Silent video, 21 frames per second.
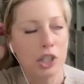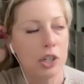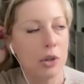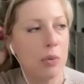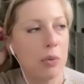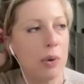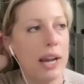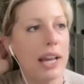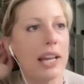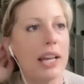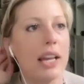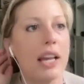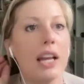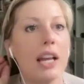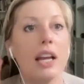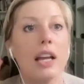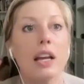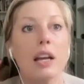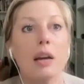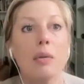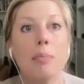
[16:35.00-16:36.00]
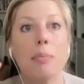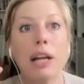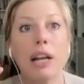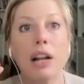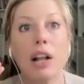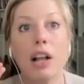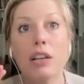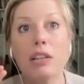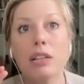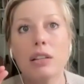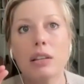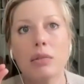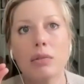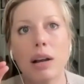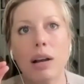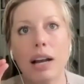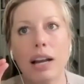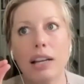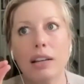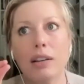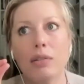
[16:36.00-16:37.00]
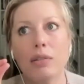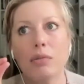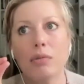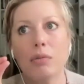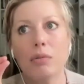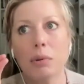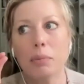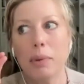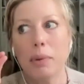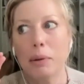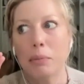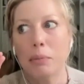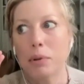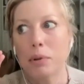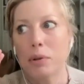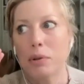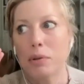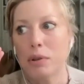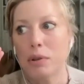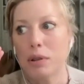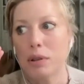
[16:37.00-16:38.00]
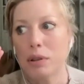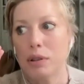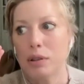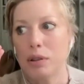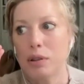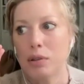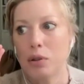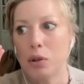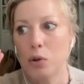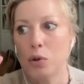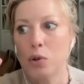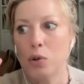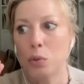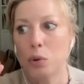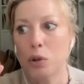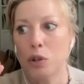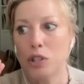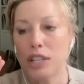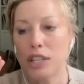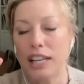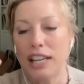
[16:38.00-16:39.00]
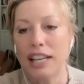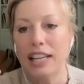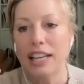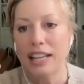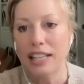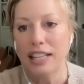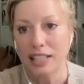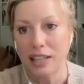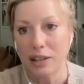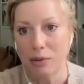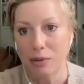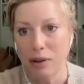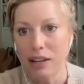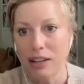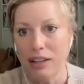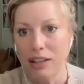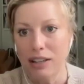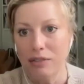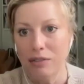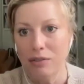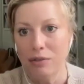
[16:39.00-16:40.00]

it away. But also, I don't remember those words in it as I read it,